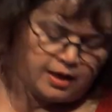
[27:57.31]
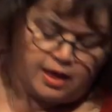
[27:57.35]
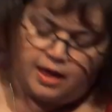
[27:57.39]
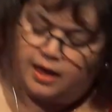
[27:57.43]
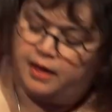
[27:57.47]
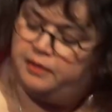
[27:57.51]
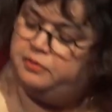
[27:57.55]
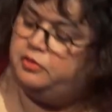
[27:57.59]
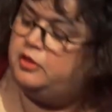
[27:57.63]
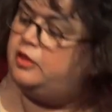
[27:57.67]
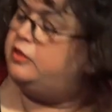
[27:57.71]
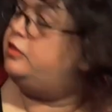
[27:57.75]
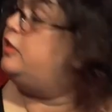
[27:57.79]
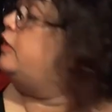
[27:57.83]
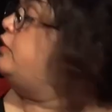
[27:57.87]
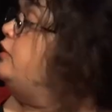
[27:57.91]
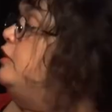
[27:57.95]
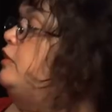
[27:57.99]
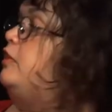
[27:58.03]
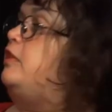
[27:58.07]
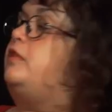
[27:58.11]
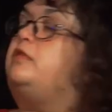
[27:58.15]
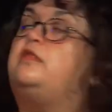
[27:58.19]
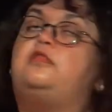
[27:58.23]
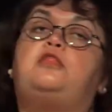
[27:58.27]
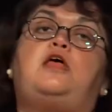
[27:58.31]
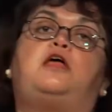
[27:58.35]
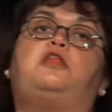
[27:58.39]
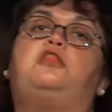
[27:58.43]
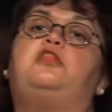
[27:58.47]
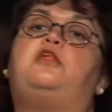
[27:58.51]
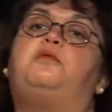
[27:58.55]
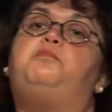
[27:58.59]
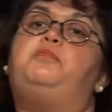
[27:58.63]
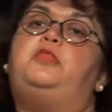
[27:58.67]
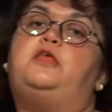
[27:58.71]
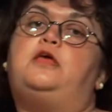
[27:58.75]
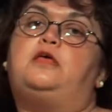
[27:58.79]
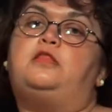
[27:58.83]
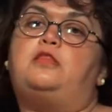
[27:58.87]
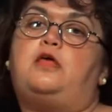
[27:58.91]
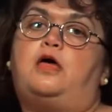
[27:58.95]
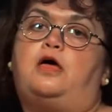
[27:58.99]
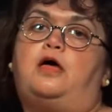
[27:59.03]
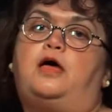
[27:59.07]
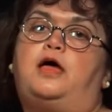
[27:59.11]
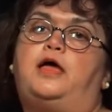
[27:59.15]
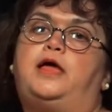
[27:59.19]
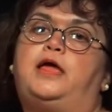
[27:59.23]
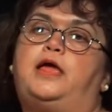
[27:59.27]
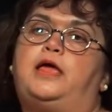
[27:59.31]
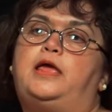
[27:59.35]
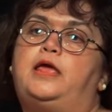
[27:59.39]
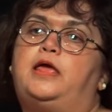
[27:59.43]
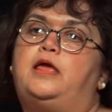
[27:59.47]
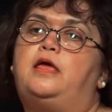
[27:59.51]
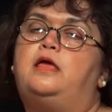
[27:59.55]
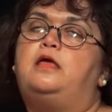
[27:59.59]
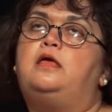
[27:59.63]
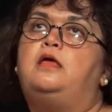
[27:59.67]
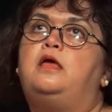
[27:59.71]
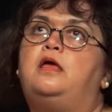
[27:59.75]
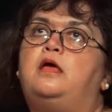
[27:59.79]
and this is, that's something that I,